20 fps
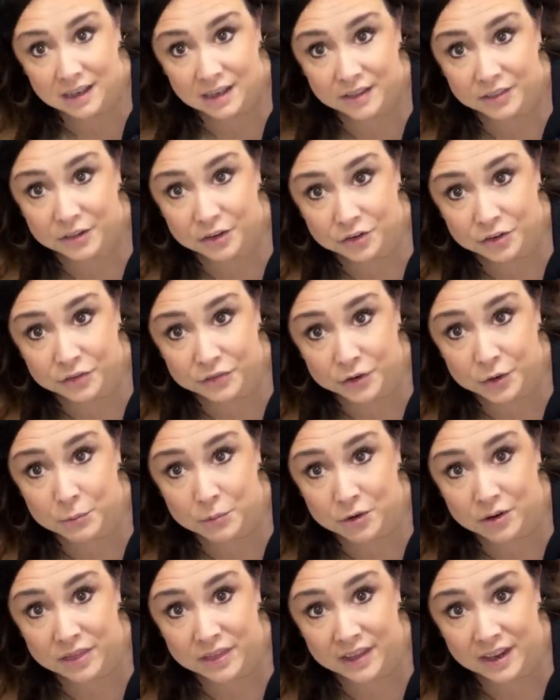There's a few
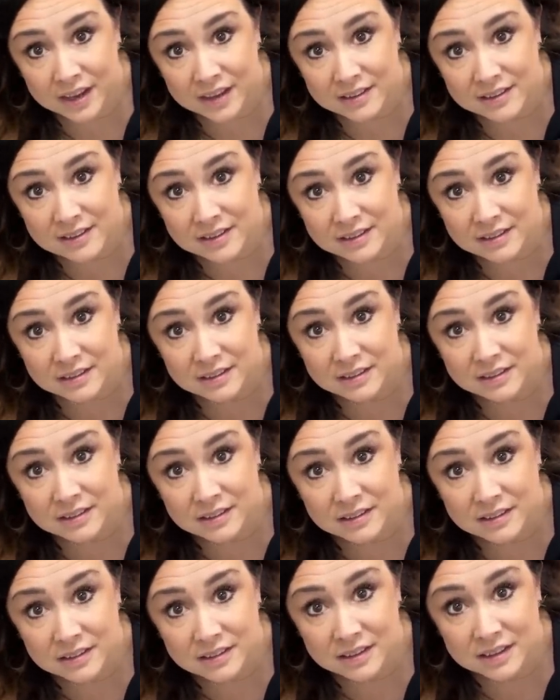more things
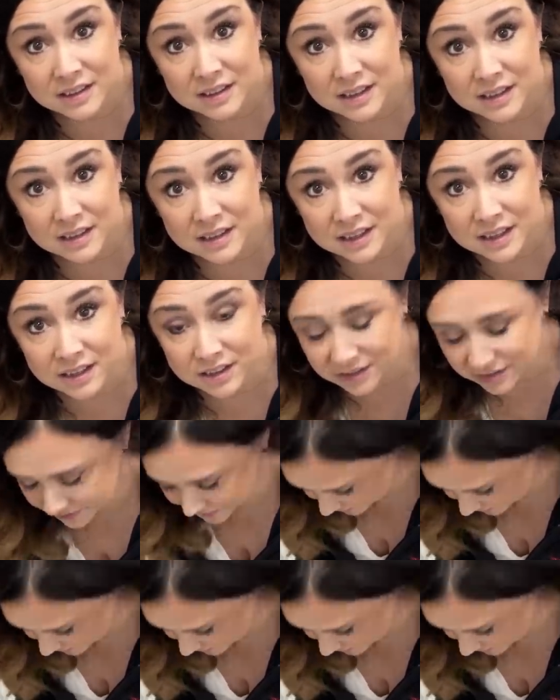in here.